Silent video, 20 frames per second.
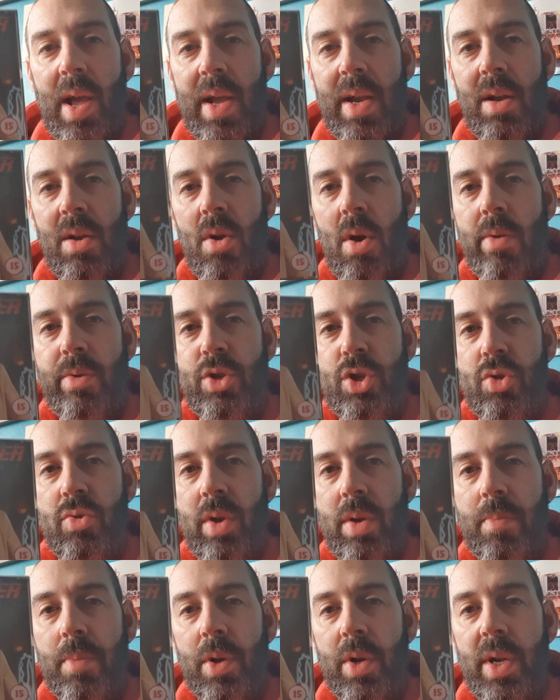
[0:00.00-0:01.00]
a live
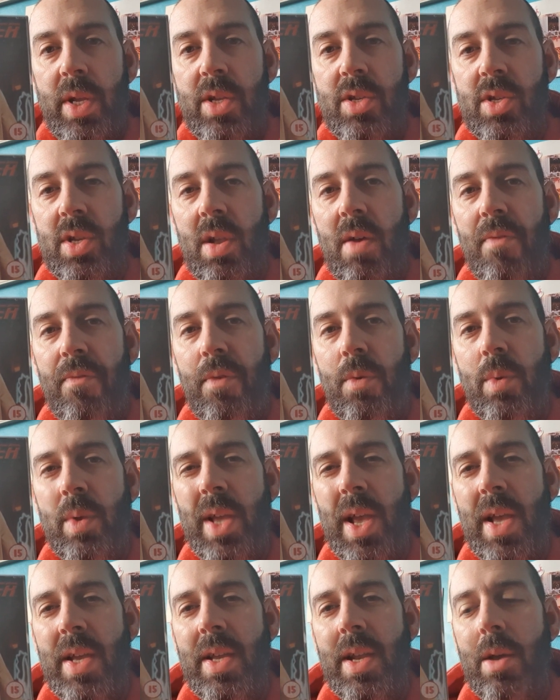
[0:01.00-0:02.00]
stream on this, and I thought,
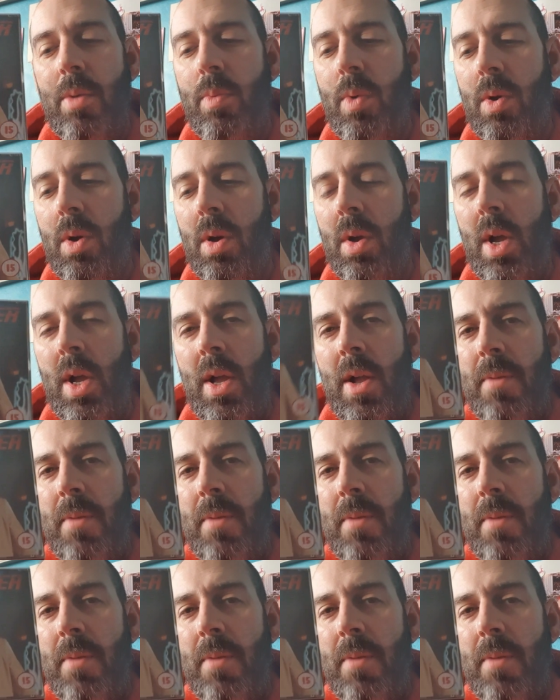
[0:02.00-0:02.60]
yeah, you know what,